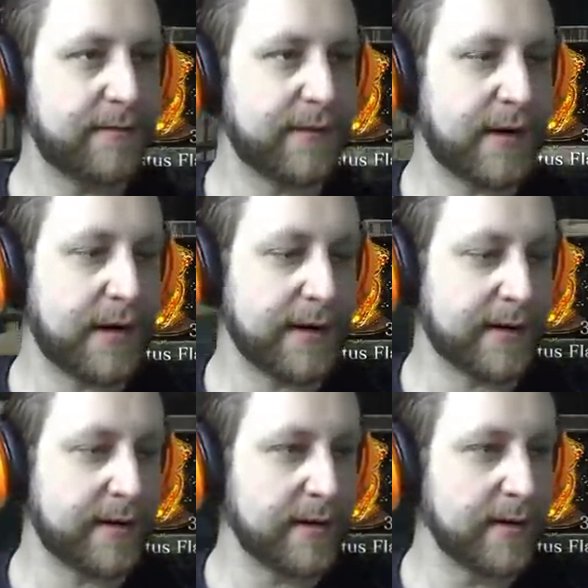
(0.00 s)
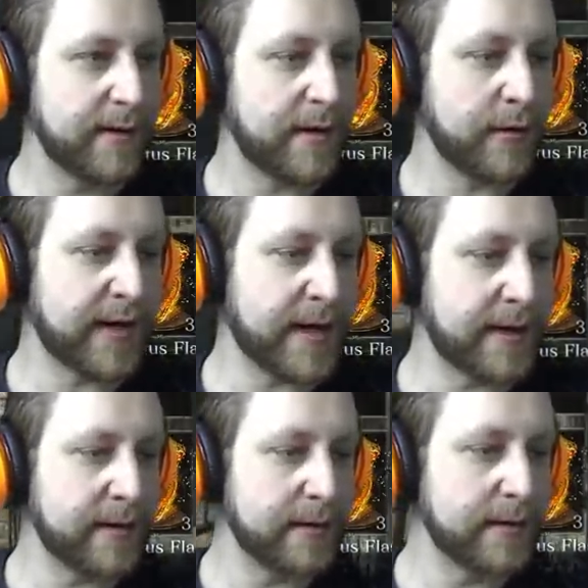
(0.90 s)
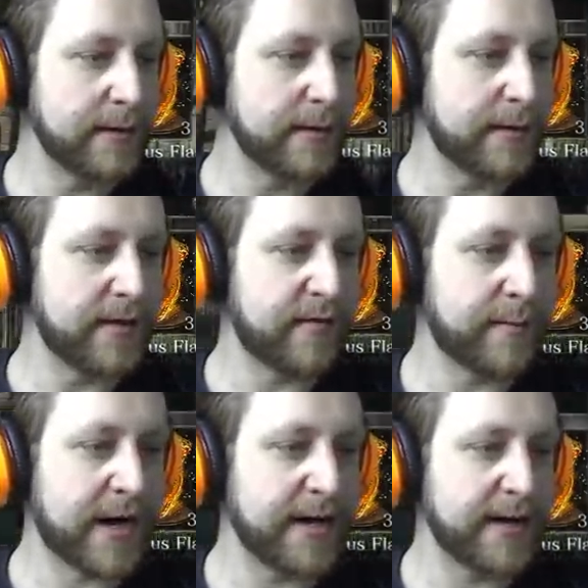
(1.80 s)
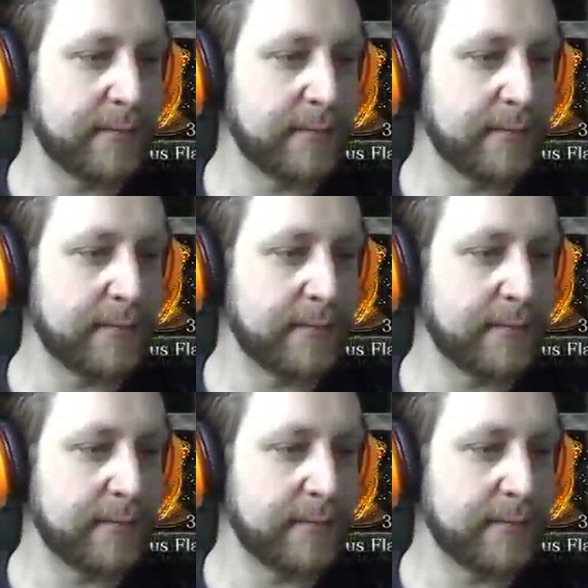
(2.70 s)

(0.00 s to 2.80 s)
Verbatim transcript: Fuck. Okay. Never mind,